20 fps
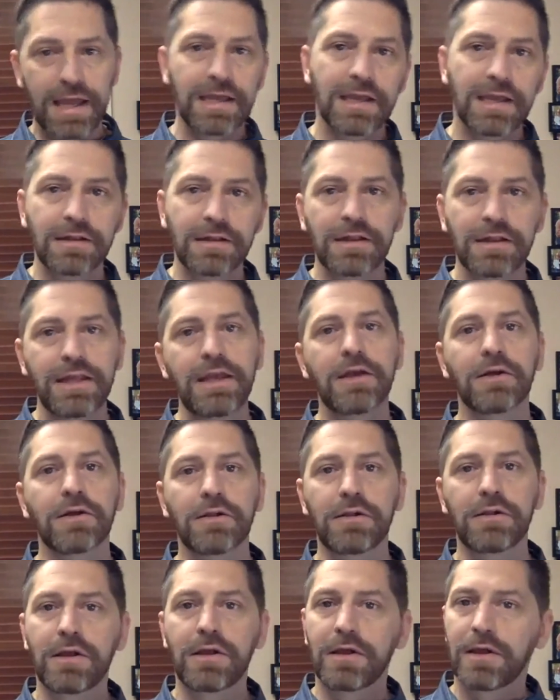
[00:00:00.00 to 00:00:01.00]
A,
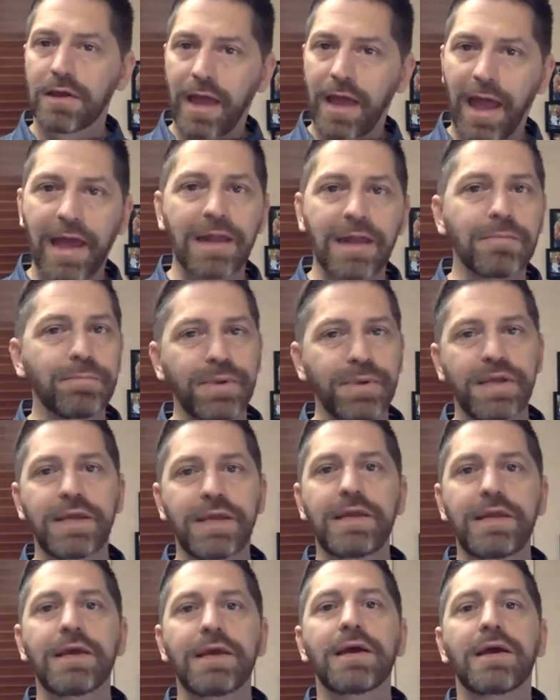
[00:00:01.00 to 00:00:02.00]
illegal, and
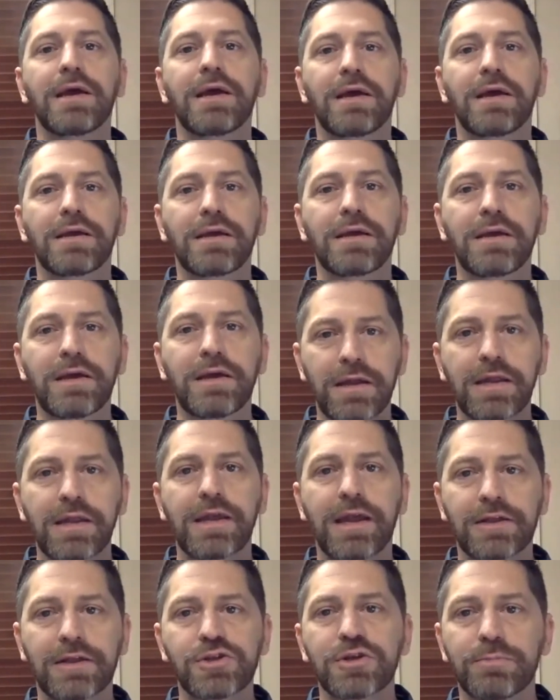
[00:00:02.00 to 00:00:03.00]
B,
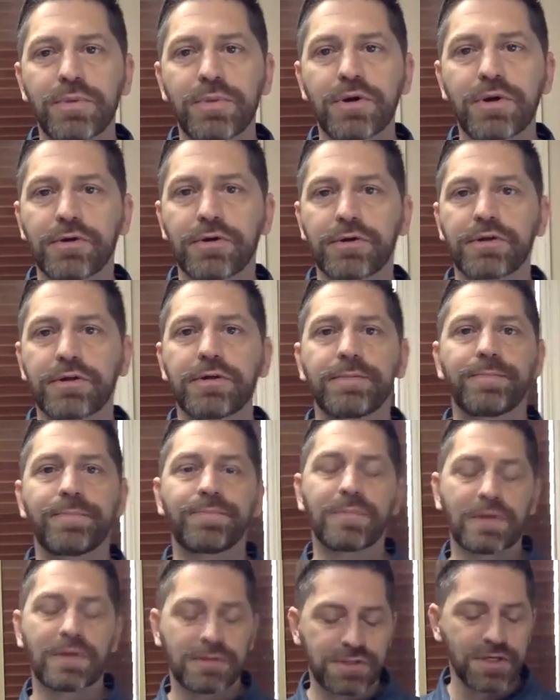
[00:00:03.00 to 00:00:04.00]
gonna get you burned.
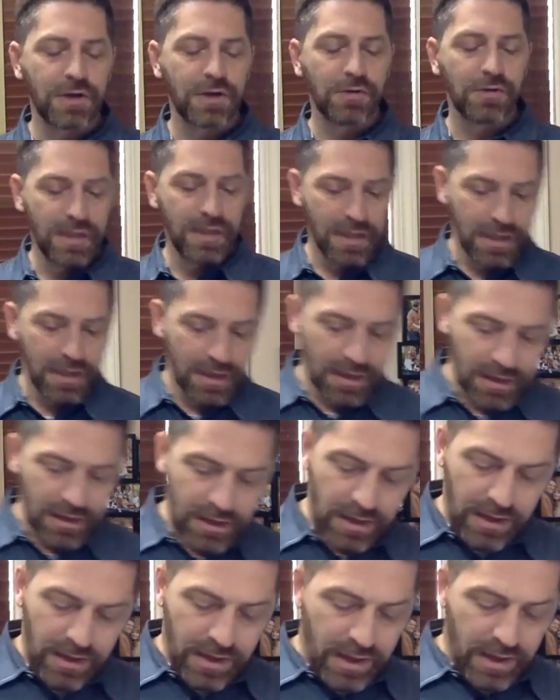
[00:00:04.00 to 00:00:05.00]
So
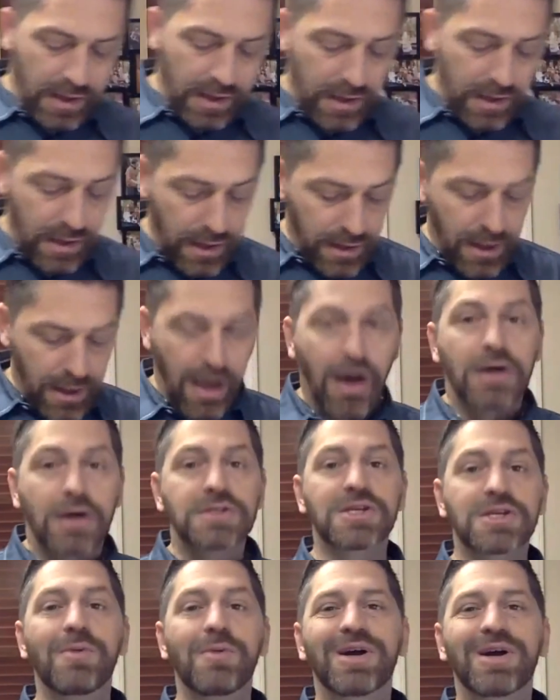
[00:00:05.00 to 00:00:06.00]

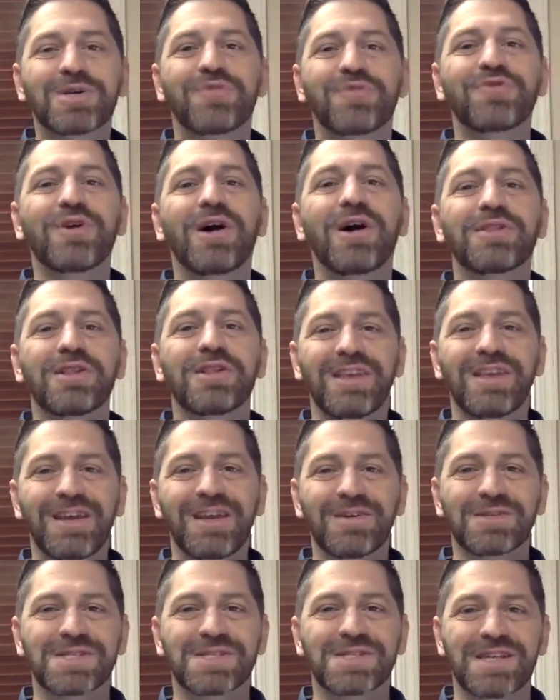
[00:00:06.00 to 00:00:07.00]
much for all the
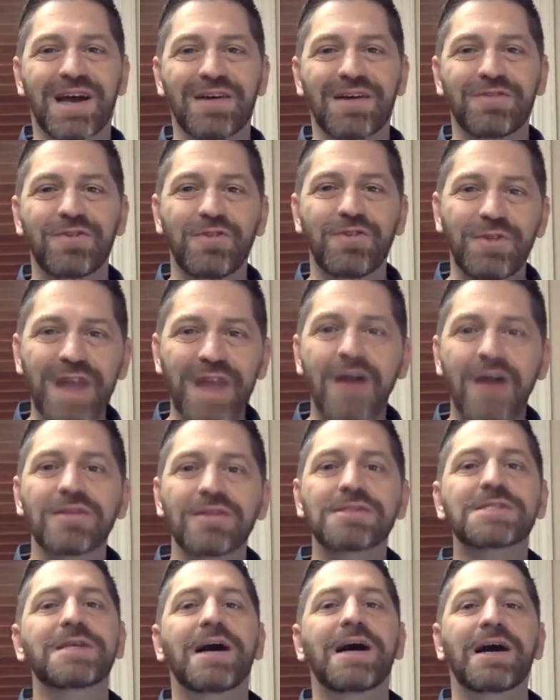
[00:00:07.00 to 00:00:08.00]
legal stuff.
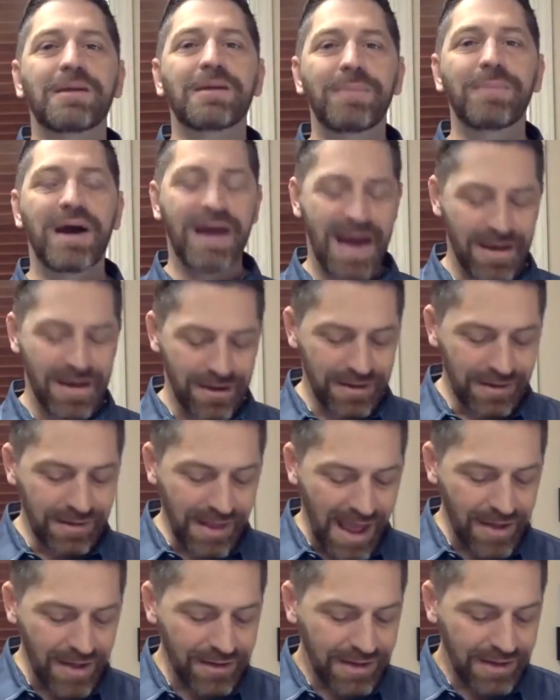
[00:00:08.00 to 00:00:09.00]
Now let's talk about how
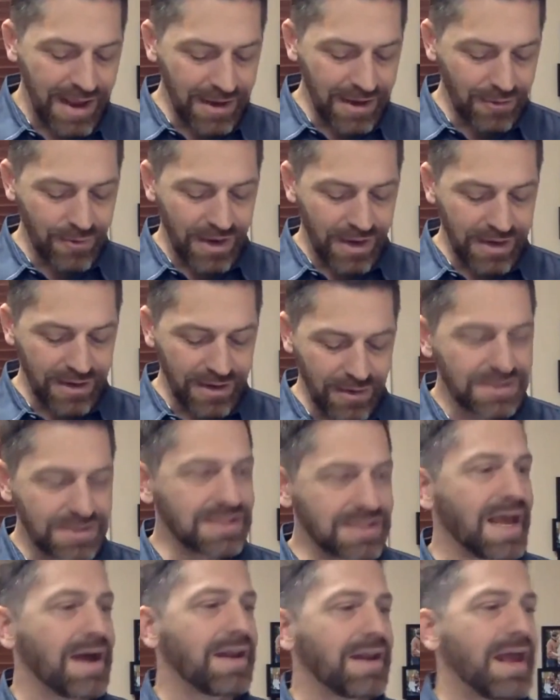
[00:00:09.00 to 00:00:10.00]
to take great
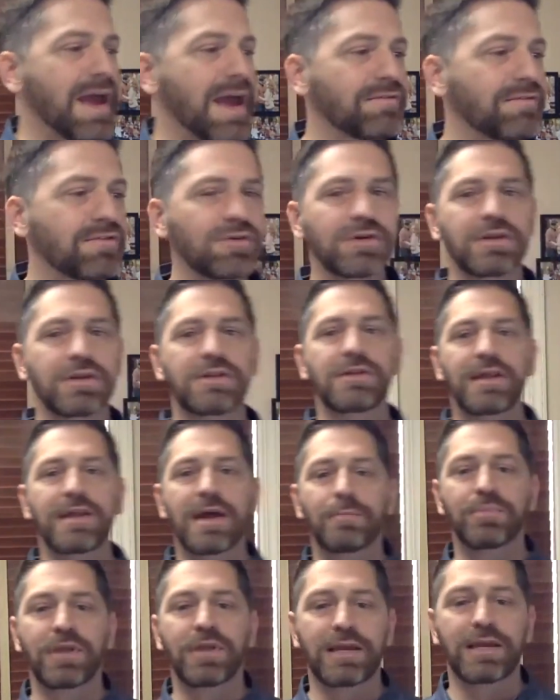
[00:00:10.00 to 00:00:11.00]
notes and how to have
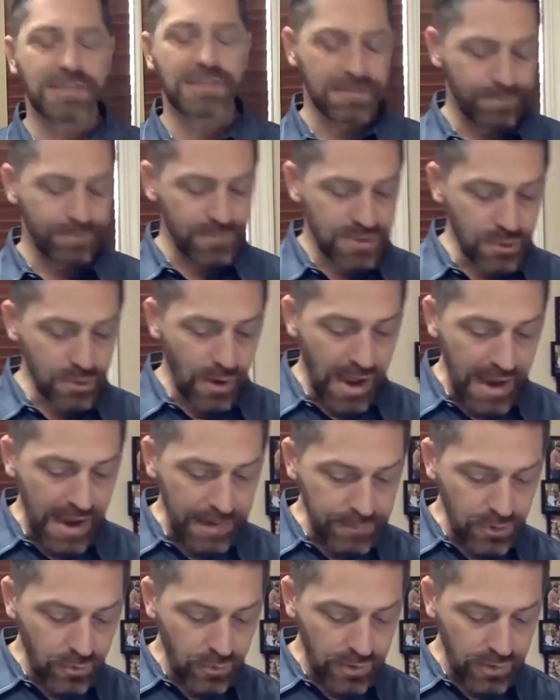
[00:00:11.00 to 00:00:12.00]
good templates. So
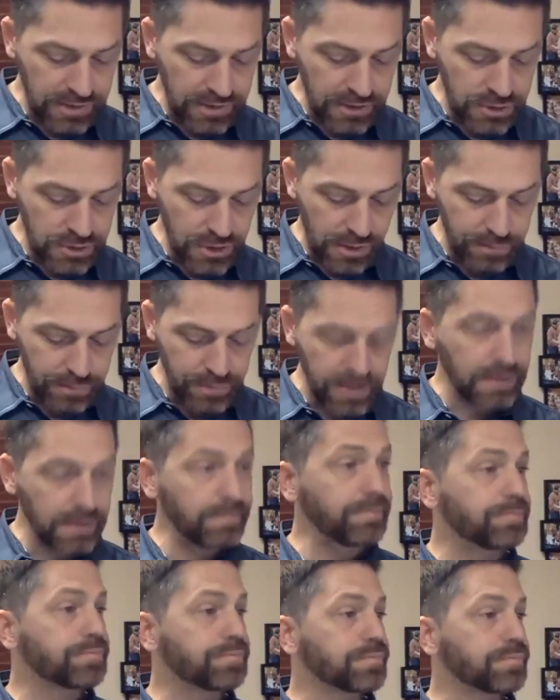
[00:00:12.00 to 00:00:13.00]
I'm going to jump
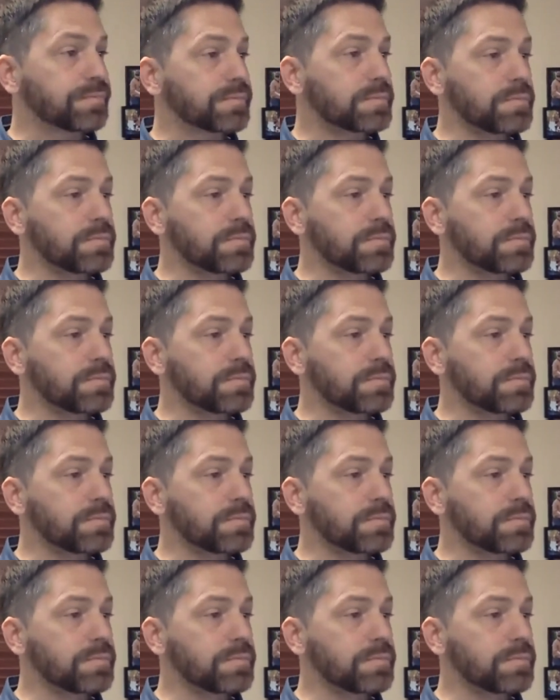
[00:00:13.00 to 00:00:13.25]
in